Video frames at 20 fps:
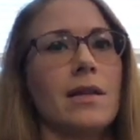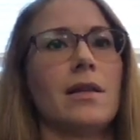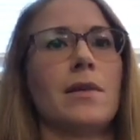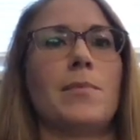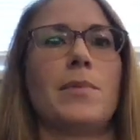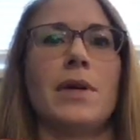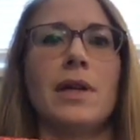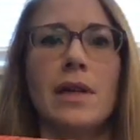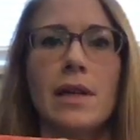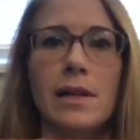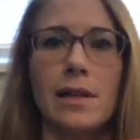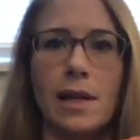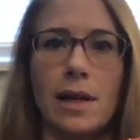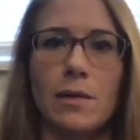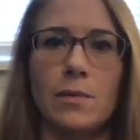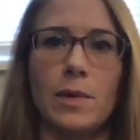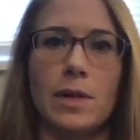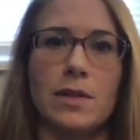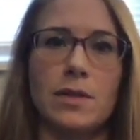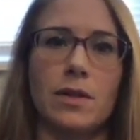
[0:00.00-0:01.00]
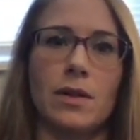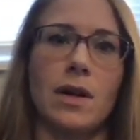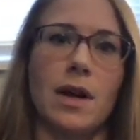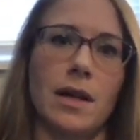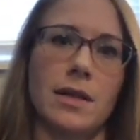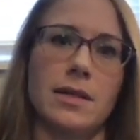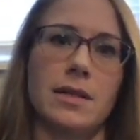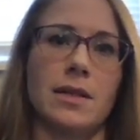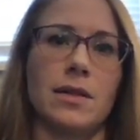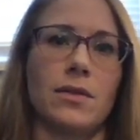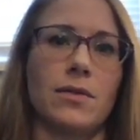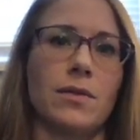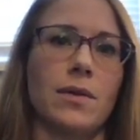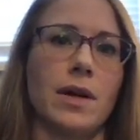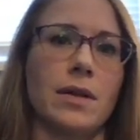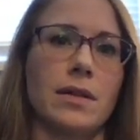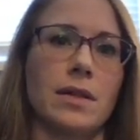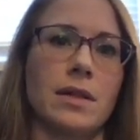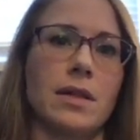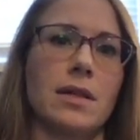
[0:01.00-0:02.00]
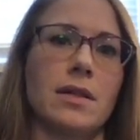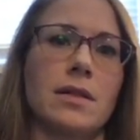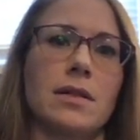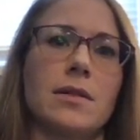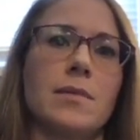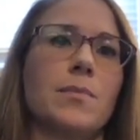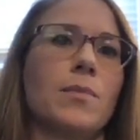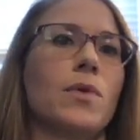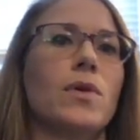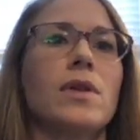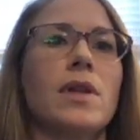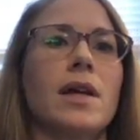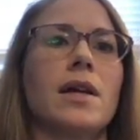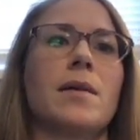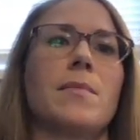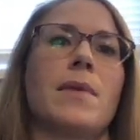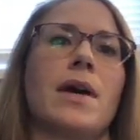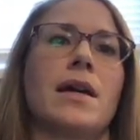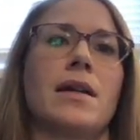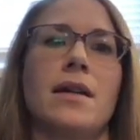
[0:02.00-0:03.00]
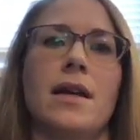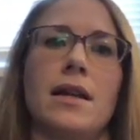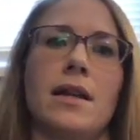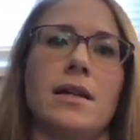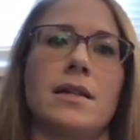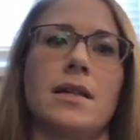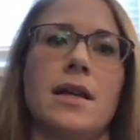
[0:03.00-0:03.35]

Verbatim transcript: The pit and land widths are constant throughout the disc, more like a magnetic